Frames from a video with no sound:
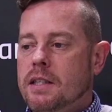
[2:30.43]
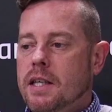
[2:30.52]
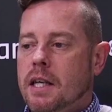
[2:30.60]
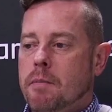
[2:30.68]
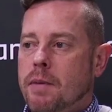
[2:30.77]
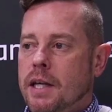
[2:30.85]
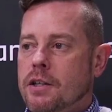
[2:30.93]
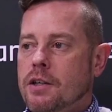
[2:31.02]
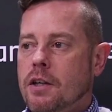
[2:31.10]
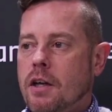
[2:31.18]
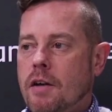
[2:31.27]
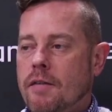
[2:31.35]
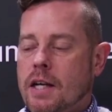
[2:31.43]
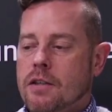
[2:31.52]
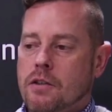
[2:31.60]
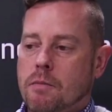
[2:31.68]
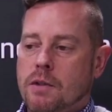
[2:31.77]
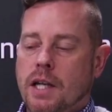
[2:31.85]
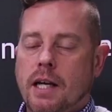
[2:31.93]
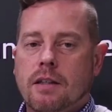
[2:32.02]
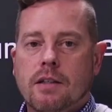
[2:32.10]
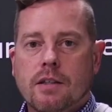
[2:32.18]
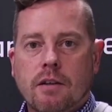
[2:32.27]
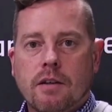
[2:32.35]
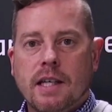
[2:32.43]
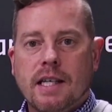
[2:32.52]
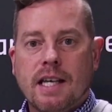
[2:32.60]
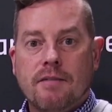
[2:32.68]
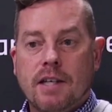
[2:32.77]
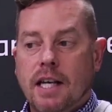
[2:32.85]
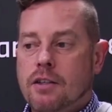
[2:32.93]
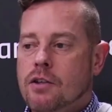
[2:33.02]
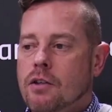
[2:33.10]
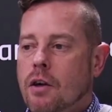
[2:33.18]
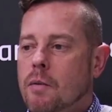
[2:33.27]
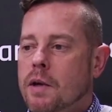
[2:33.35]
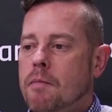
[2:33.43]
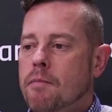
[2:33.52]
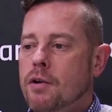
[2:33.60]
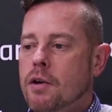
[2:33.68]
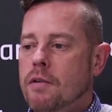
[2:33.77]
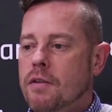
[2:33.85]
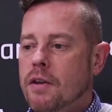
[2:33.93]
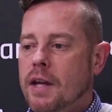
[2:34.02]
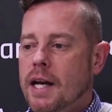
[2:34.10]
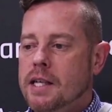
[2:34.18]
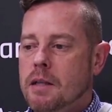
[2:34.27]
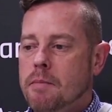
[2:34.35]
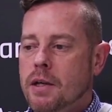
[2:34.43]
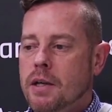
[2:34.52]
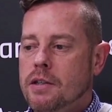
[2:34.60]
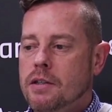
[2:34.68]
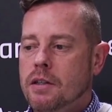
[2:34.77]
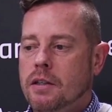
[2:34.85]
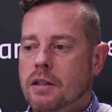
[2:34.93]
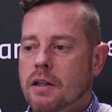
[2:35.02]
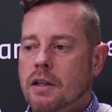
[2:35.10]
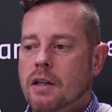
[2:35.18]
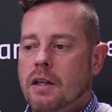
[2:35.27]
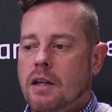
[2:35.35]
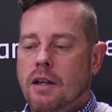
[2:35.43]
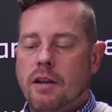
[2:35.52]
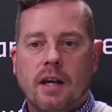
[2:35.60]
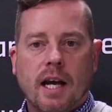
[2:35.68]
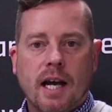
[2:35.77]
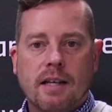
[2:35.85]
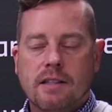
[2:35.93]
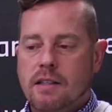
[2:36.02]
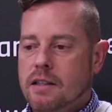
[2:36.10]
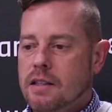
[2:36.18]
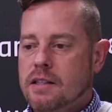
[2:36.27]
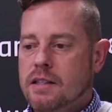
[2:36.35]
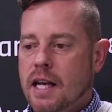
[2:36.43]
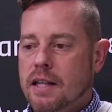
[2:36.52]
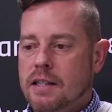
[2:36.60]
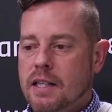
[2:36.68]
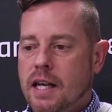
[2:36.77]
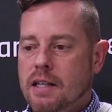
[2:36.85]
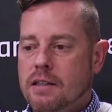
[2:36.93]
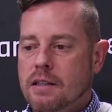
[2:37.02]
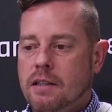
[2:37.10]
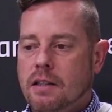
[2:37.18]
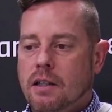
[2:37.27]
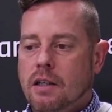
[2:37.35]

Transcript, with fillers: need to take a picture of our subject so that it's evidential and we can prove that that is the person that has sat the test.